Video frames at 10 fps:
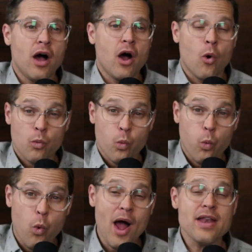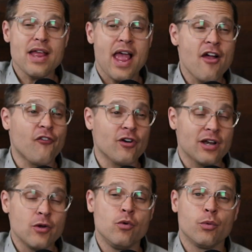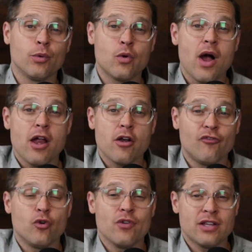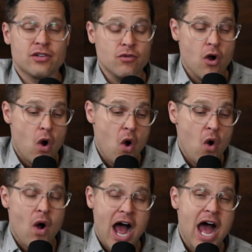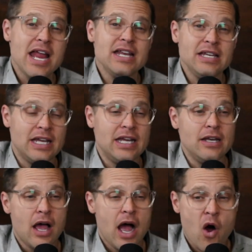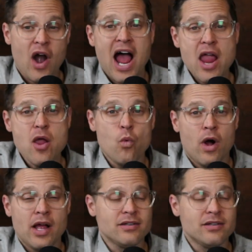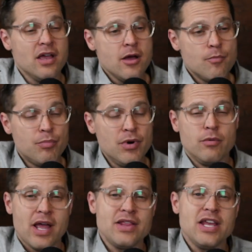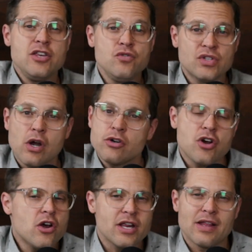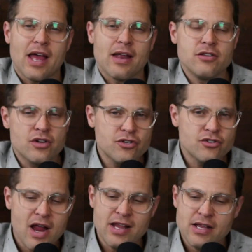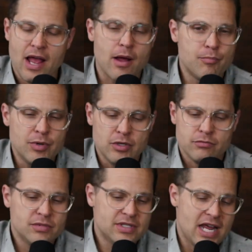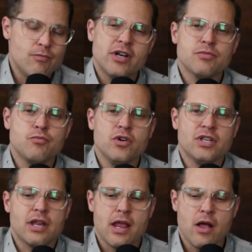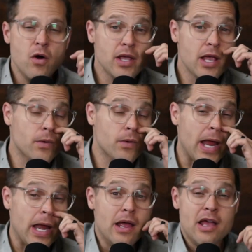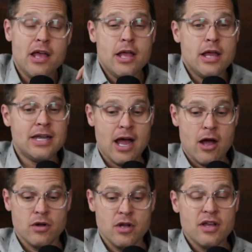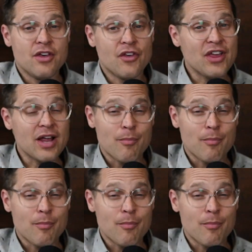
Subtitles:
or what effort it will require for that to grow. Oh, I need or I want, boom. And then you start charting that. You start tracking that. Boom, 10 minutes more today. Okay, great. Now, the thing